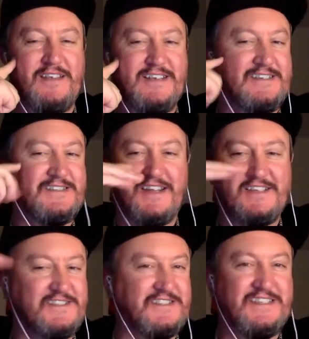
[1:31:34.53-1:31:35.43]
Yesterday I
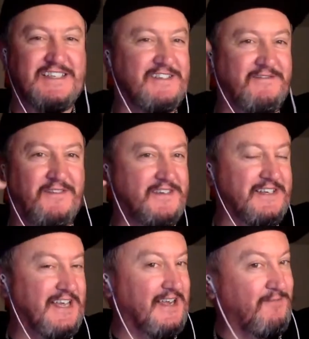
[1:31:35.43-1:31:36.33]
just needed to fucking
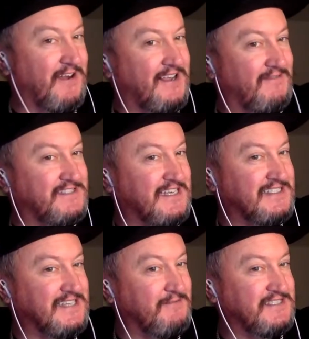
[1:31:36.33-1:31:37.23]
take a break. Obviously
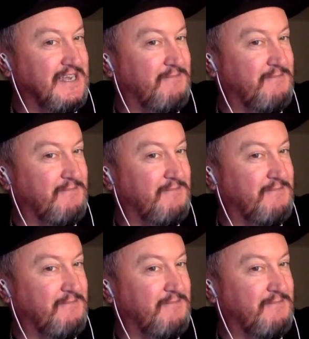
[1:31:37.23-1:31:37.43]
yesterday was St.